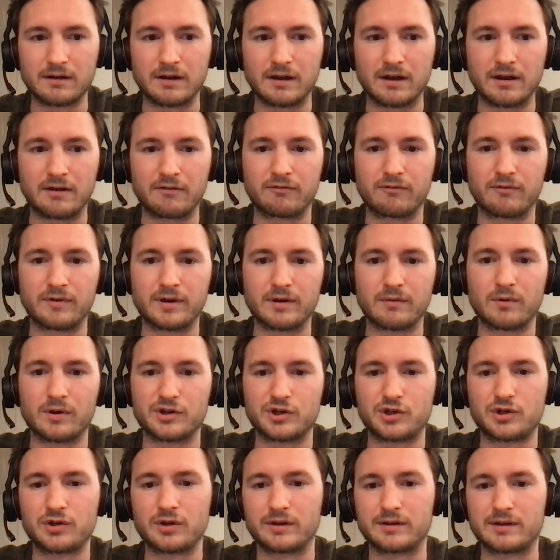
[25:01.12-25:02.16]
if we want a
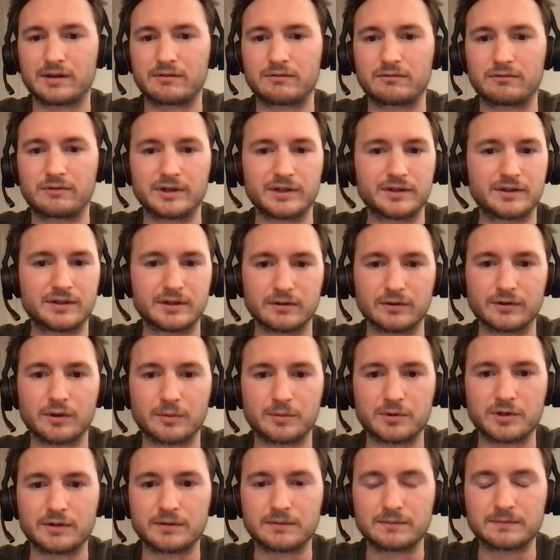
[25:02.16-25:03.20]
shot at retail
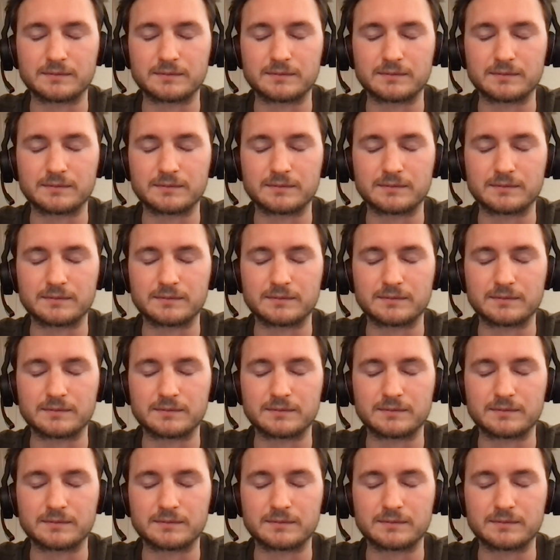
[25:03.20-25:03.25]
adoption.